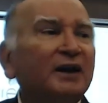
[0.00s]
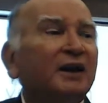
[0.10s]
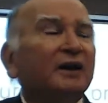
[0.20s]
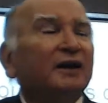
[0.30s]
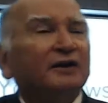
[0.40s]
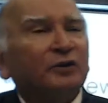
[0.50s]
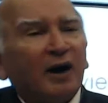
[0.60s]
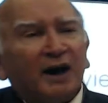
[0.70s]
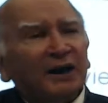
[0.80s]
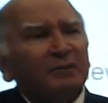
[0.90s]
So I
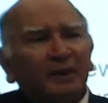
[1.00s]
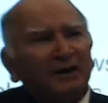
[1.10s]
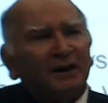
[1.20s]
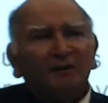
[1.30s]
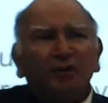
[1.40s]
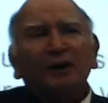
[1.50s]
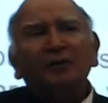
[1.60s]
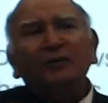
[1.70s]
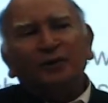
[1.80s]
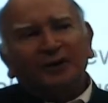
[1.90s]
am getting more and more
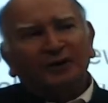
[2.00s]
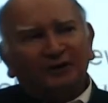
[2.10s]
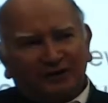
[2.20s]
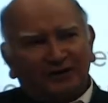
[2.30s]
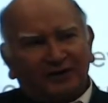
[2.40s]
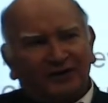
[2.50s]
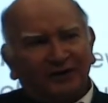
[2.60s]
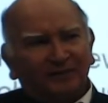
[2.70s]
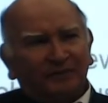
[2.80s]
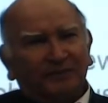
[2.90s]
convinced
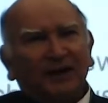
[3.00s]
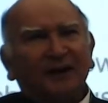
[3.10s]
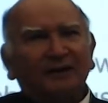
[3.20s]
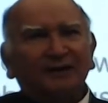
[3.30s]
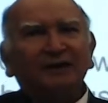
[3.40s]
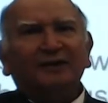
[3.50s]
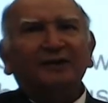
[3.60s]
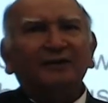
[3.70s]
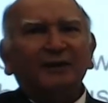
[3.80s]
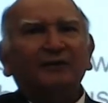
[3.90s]
that this is
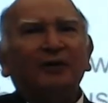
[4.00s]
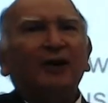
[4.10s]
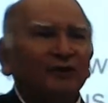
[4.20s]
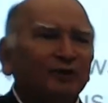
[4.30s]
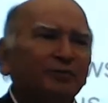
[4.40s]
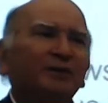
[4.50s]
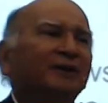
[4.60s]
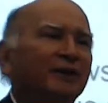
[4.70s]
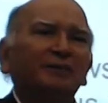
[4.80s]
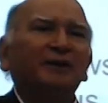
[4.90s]
a far superior
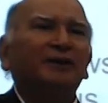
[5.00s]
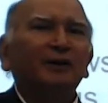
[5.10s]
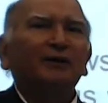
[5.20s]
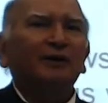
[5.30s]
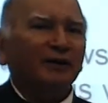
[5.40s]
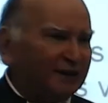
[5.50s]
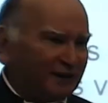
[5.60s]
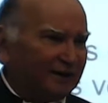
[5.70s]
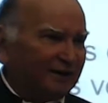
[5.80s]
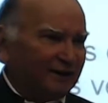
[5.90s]
method of learning,
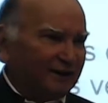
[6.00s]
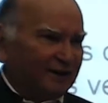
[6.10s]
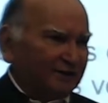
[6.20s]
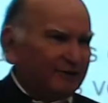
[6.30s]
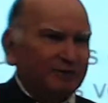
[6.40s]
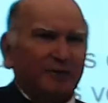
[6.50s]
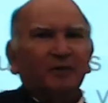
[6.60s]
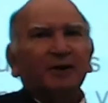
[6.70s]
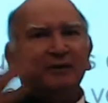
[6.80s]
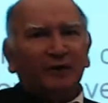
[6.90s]
which people have
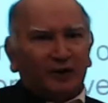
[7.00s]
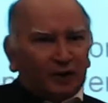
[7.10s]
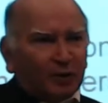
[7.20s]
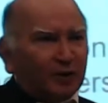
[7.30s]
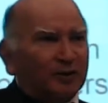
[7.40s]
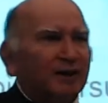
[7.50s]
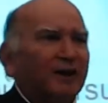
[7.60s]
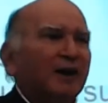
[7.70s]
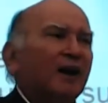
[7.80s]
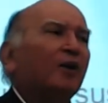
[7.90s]
ignored
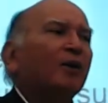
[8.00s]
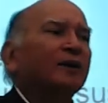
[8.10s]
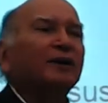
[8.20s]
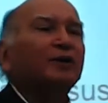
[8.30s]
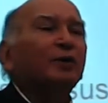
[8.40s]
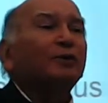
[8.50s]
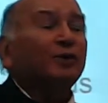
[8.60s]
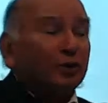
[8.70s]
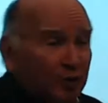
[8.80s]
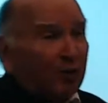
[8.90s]
or they don't
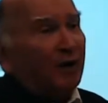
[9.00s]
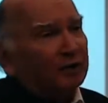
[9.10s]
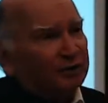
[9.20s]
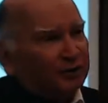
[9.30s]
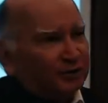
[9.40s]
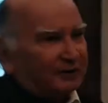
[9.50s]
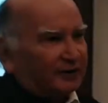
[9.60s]
know how to use it.